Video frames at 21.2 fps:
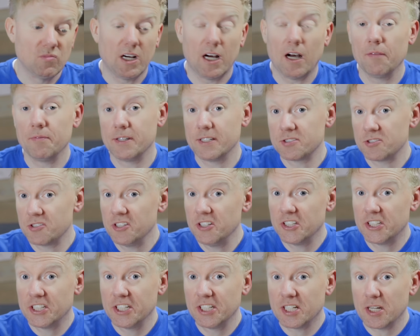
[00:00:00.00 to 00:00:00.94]
Obviously,
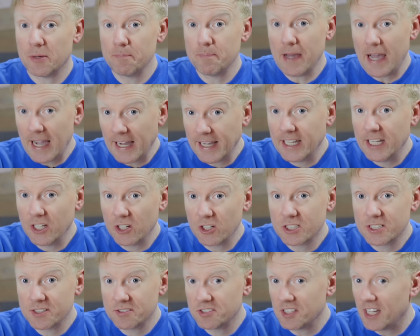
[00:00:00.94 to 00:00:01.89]
you can come back here
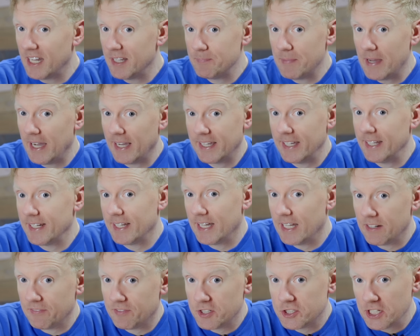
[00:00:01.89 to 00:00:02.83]
to sign back in
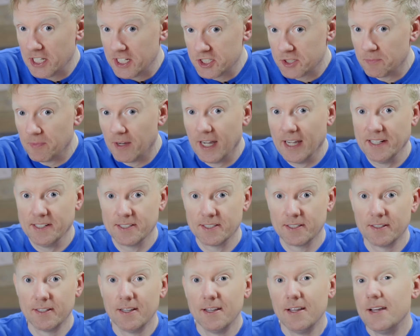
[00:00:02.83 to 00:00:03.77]
again if you change your mind.
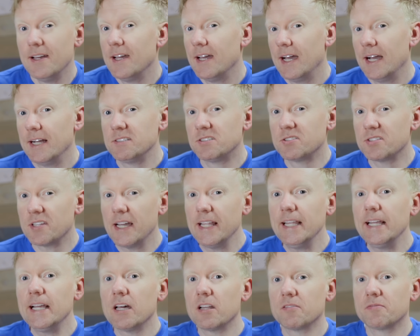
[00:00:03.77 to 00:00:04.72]
And
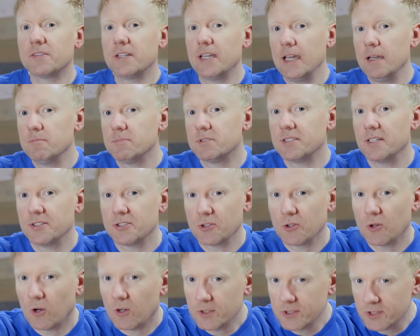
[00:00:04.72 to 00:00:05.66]
signing out of Game
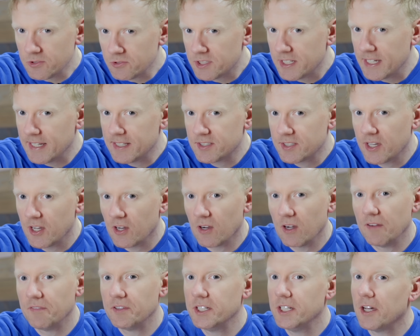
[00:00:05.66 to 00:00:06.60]
Center also takes
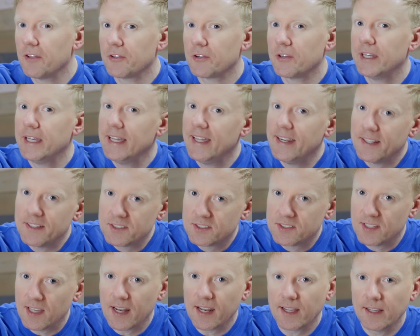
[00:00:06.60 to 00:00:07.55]
care of another hidden
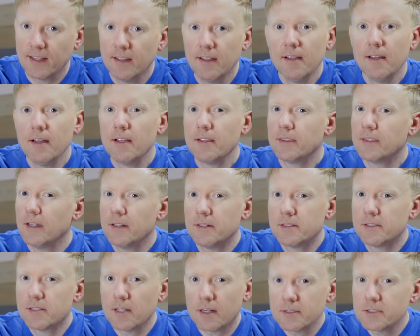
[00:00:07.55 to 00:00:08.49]
setting
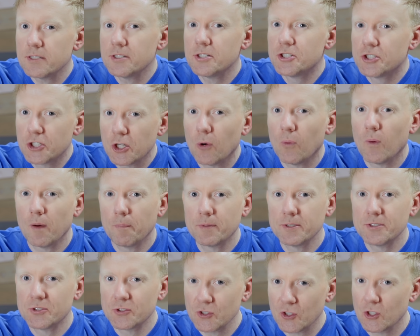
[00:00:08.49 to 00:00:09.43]
that doesn't show up
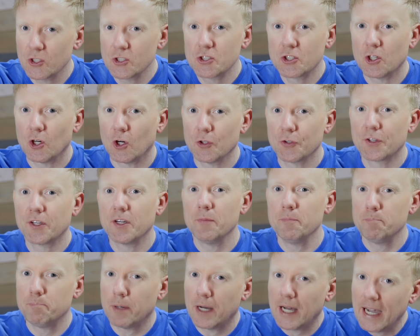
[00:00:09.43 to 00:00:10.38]
in search called
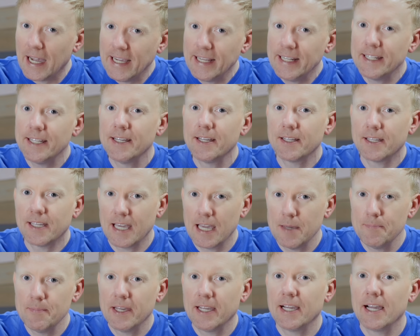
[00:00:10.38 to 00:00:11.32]
Combine
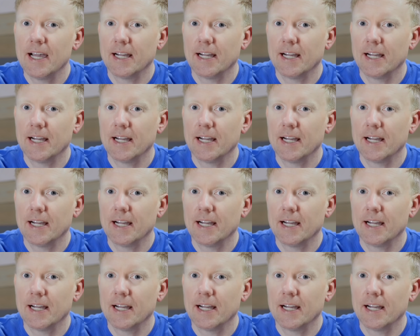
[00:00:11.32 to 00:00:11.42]
Gaming